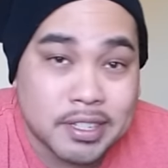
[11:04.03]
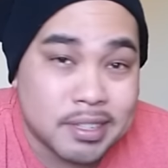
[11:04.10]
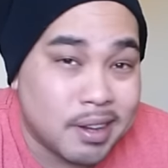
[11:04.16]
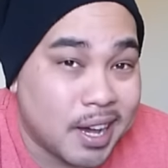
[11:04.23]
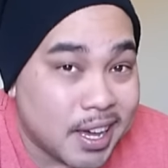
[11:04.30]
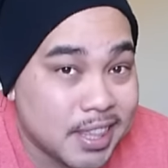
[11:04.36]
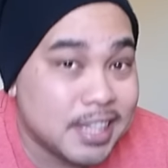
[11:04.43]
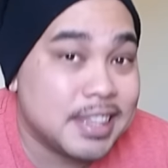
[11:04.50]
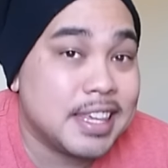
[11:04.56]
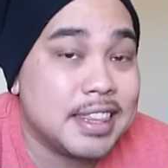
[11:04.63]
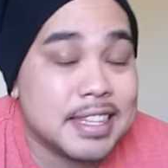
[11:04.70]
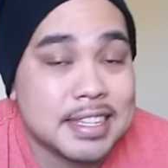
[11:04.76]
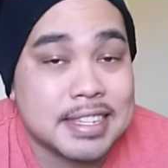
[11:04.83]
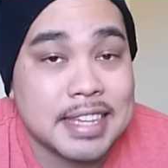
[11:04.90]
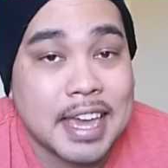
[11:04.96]
So other than
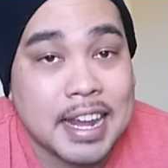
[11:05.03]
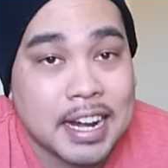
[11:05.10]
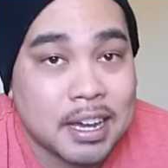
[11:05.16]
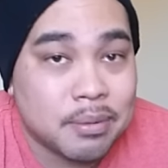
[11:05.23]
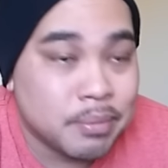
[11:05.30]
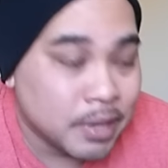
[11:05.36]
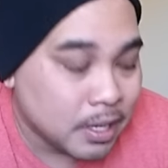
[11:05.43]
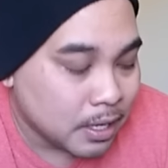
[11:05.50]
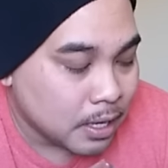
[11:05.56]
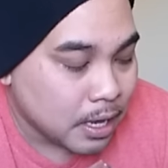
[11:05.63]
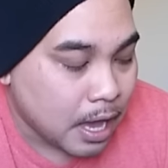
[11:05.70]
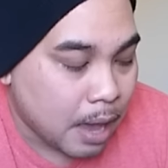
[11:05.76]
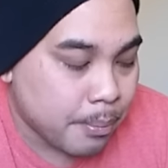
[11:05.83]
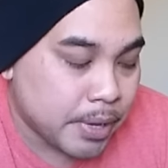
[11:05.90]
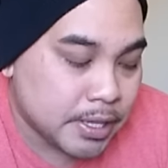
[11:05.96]
the setup,
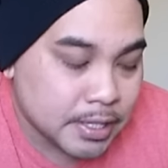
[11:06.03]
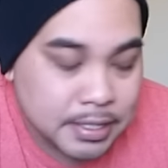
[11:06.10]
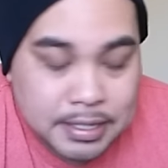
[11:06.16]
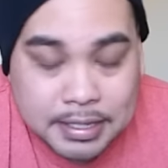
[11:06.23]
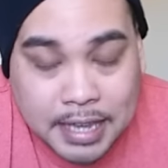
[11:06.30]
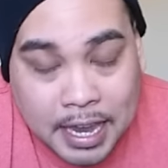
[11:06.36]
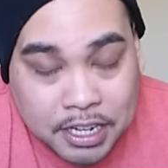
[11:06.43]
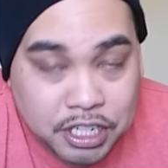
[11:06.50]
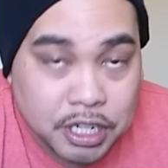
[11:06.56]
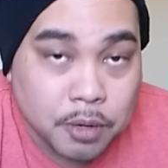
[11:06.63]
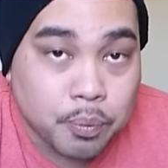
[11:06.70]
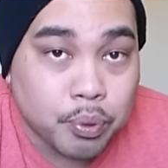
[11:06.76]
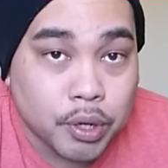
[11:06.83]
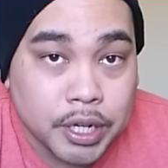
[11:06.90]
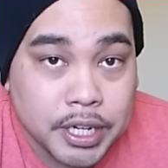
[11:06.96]
I mean, this is actually
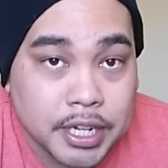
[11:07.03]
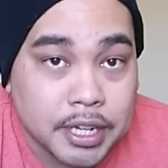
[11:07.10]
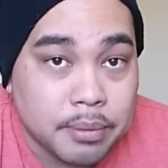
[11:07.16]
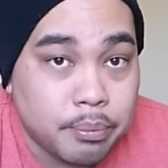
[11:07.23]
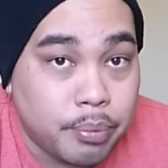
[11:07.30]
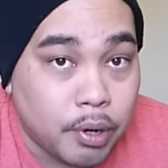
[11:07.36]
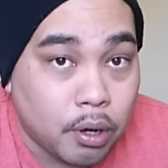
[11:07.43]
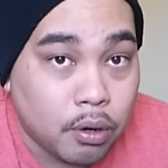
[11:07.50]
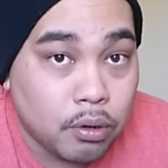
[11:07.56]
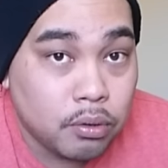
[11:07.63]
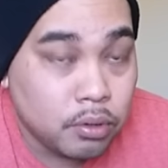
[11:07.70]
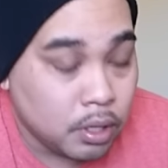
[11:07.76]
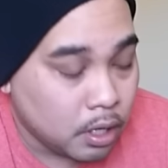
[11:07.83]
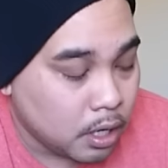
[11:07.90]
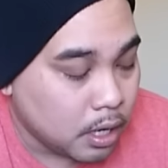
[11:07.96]
a pretty good
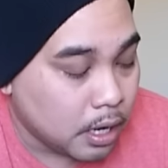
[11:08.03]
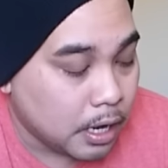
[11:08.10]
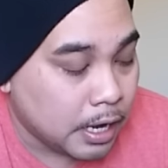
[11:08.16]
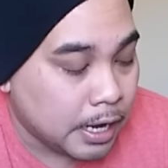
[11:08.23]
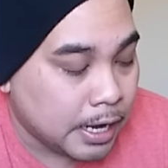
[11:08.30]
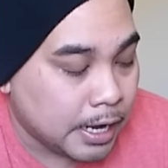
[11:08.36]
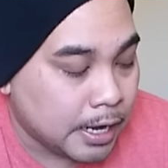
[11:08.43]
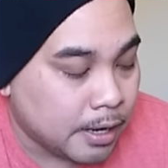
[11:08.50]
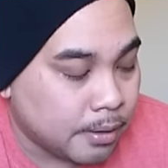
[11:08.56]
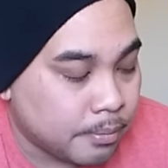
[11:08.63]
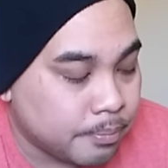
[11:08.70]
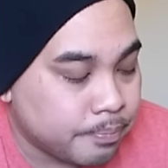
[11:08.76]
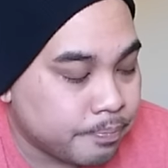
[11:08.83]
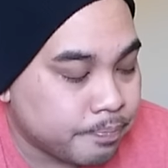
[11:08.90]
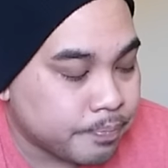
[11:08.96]
bowl.
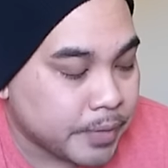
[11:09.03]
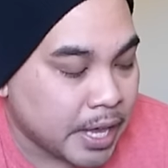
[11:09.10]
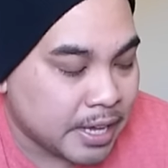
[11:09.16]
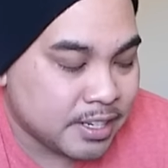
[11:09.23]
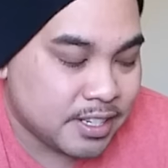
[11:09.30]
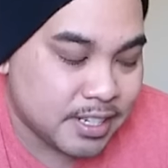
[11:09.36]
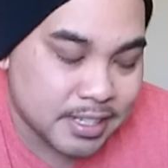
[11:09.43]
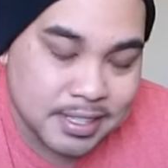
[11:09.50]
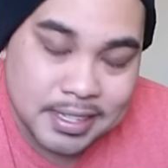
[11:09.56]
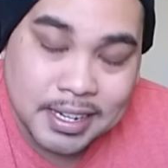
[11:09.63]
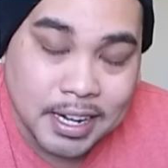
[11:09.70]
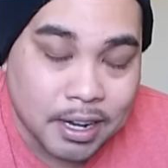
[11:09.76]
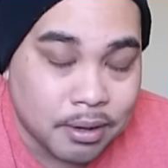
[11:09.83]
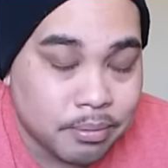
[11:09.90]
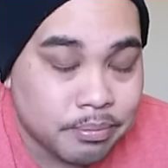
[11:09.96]
It's just, you
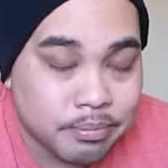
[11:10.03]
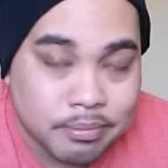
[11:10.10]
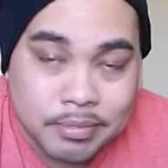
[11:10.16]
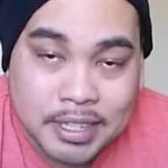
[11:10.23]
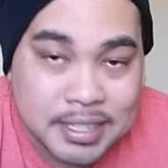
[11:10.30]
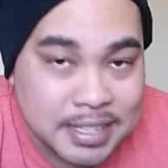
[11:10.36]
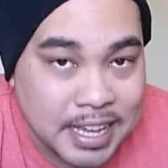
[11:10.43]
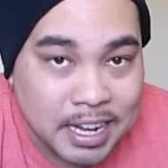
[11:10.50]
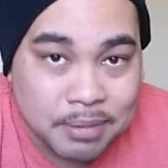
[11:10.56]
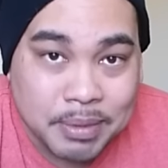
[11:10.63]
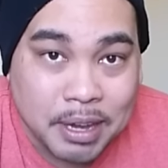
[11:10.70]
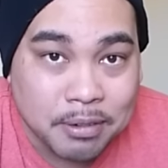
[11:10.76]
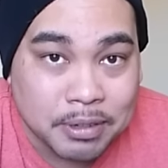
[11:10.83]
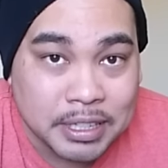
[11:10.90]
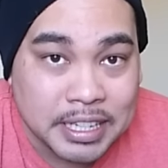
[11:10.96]
know, the setup
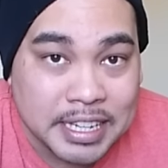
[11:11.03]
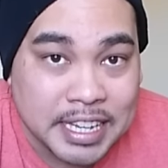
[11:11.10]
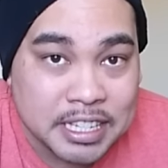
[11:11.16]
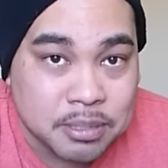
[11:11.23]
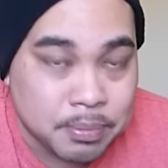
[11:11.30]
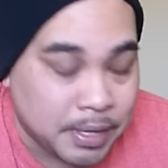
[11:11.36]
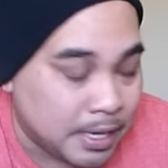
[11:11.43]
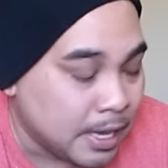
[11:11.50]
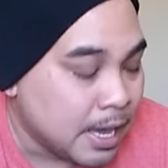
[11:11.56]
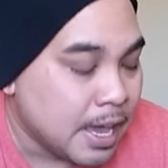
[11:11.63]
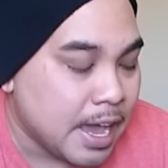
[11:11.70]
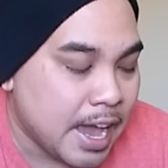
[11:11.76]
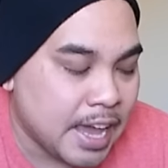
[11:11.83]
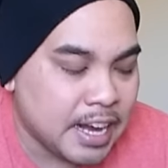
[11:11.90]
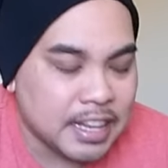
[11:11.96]
that really gets me.
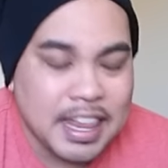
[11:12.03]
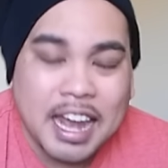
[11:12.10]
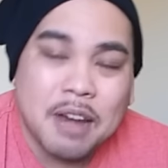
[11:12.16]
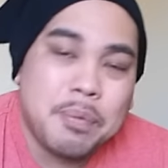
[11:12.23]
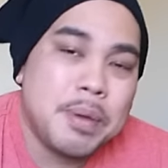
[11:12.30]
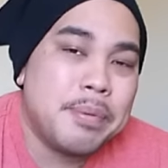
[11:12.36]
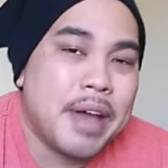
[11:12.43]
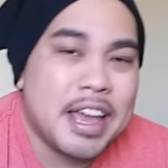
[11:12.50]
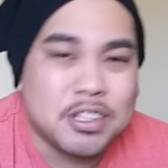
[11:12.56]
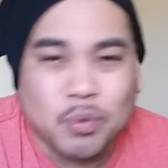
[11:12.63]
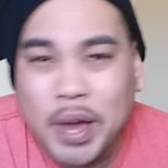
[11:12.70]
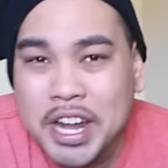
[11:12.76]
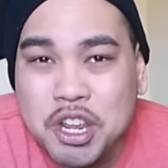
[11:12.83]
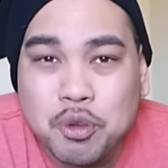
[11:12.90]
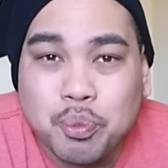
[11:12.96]
And a lot of people ask,
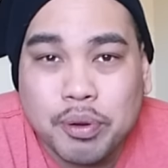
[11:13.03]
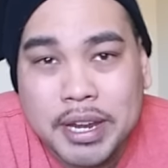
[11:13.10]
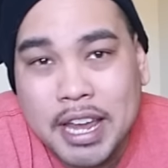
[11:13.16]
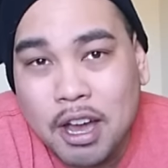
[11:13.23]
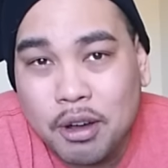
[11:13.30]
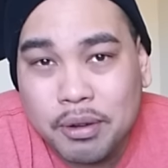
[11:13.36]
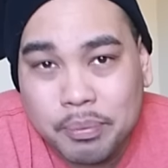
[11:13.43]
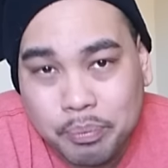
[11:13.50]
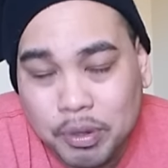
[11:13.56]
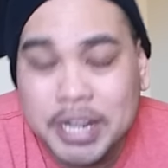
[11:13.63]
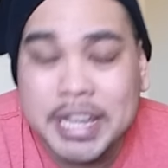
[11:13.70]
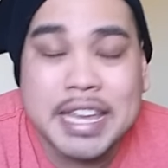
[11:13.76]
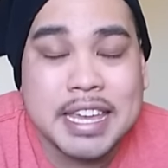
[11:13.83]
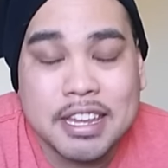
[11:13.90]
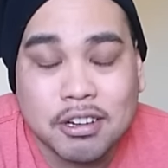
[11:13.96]
why do you
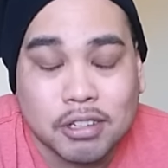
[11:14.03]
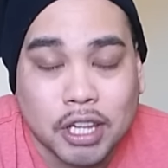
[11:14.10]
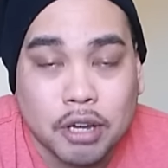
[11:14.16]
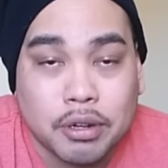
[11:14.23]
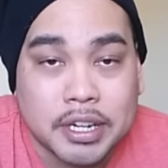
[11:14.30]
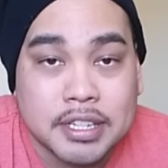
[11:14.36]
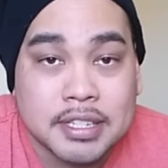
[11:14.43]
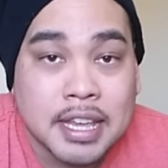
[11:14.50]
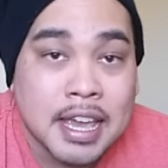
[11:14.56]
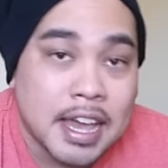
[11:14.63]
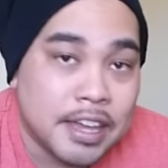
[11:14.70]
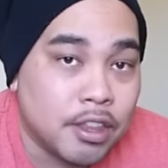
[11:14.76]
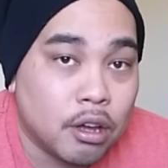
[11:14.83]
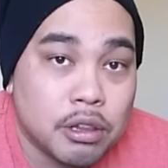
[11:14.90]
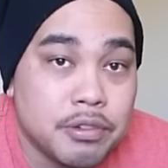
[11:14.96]
preheat your Lotus?
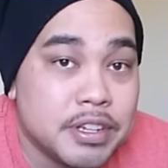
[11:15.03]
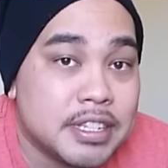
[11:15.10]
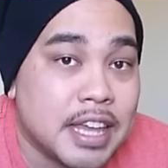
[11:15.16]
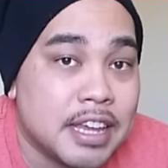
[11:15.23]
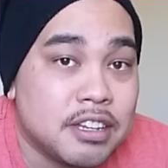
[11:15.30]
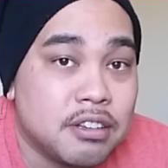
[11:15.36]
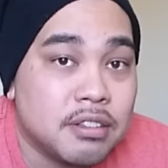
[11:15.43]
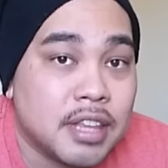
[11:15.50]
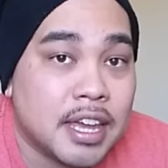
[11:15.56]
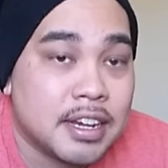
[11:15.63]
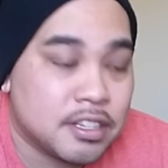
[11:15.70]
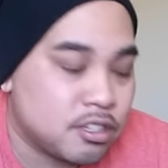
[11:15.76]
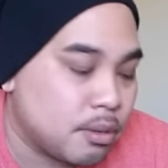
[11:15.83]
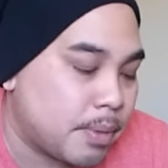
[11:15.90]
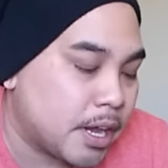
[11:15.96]
And the only reason I do that
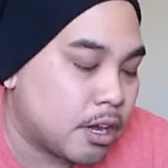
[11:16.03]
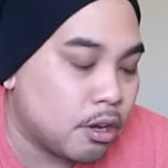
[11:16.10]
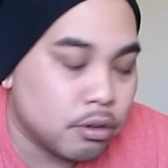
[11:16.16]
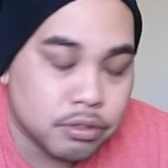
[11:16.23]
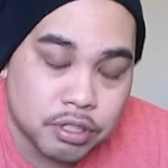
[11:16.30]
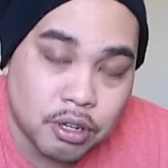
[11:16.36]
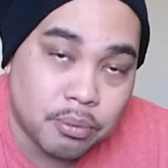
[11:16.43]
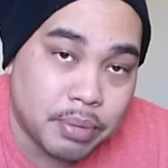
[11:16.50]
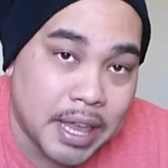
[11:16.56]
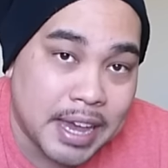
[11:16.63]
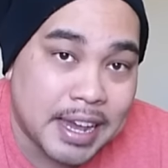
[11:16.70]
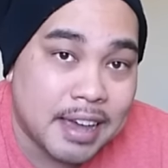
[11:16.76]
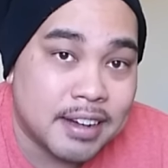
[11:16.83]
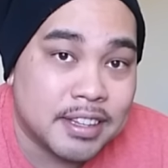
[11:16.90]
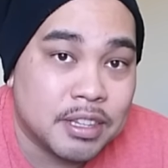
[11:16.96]
is so my coals don't
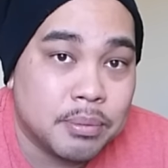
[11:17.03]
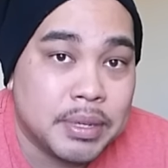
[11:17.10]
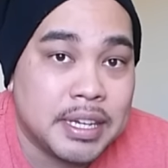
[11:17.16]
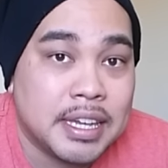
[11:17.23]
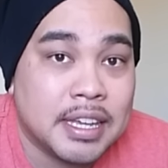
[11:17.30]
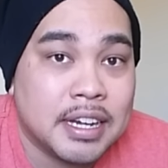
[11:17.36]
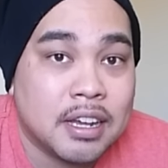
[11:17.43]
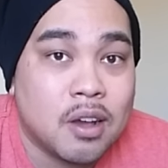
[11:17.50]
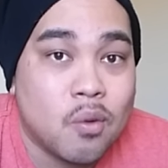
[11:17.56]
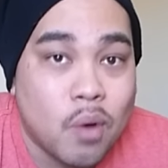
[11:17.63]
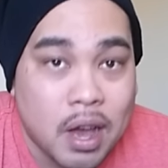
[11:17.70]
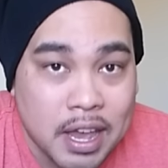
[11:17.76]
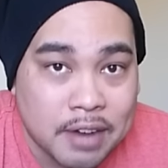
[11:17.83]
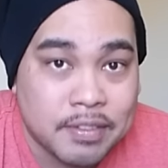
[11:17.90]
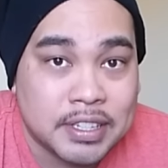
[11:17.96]
black out in the beginning
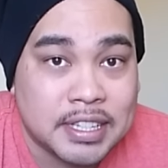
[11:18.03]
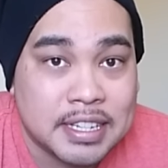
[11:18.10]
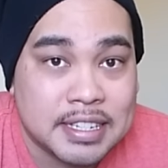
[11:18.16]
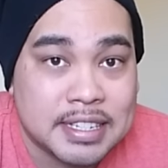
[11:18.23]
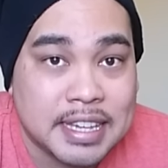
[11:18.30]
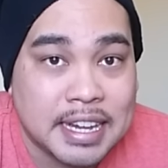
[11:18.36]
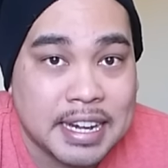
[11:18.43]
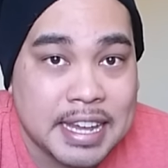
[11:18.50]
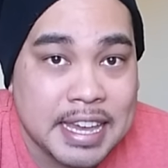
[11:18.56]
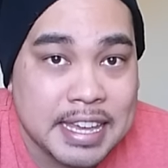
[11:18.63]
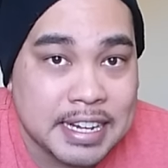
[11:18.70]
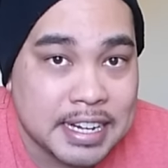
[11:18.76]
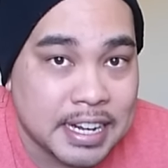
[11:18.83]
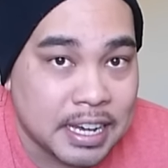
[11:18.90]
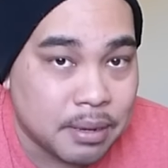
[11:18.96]
while everything's getting
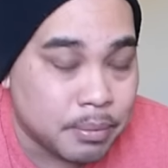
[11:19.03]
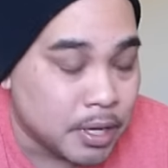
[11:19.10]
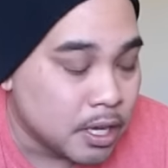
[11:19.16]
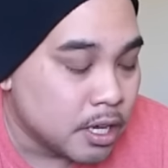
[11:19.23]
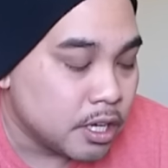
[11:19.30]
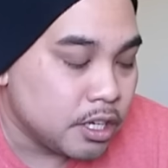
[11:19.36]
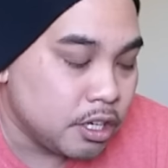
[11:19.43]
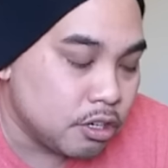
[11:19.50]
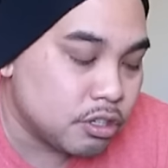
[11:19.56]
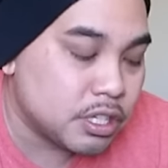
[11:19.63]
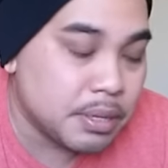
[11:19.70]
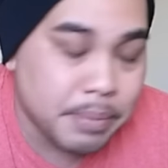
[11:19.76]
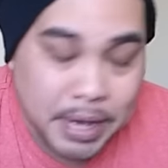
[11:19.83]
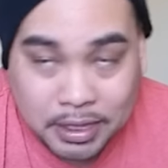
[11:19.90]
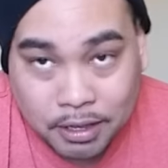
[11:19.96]
heated up.
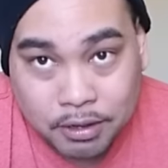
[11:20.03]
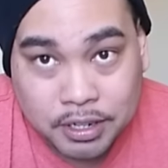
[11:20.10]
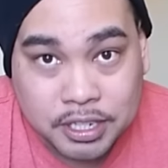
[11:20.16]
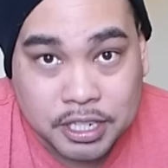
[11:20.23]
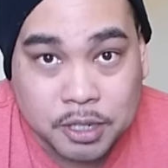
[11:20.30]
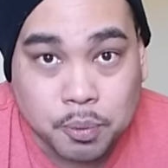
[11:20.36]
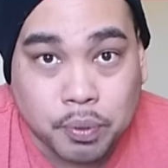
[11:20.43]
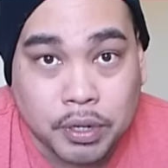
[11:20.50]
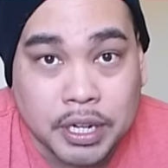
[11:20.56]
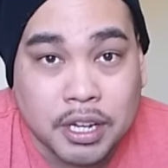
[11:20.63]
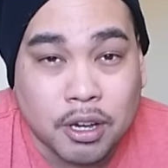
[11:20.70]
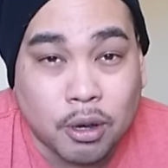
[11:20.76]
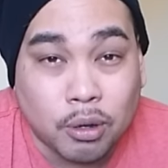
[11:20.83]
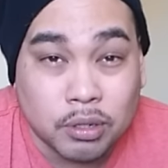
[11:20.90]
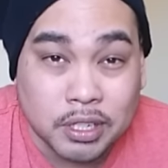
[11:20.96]
Usually my Lotus is pretty
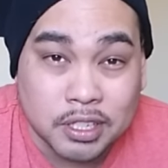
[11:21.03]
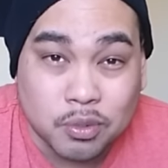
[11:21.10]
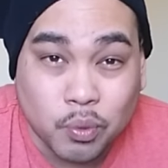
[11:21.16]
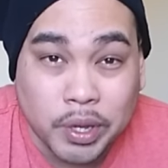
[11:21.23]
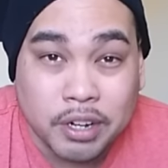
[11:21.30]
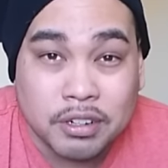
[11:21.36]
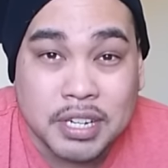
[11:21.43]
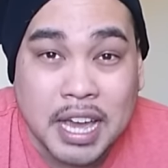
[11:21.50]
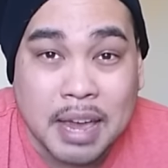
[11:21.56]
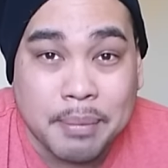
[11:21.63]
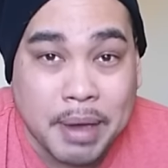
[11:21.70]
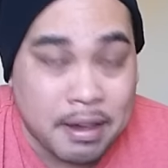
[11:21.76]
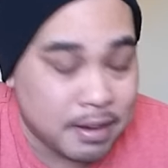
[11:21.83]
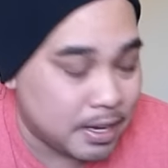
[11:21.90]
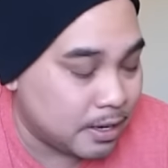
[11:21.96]
cold. It's winter
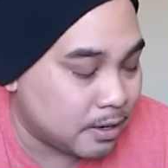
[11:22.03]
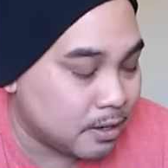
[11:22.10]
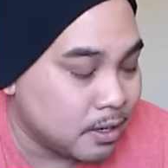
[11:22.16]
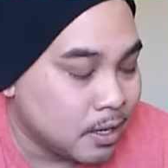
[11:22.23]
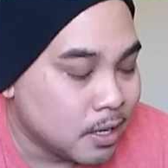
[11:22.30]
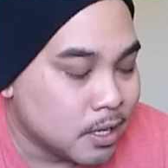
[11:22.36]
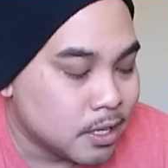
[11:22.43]
time out here.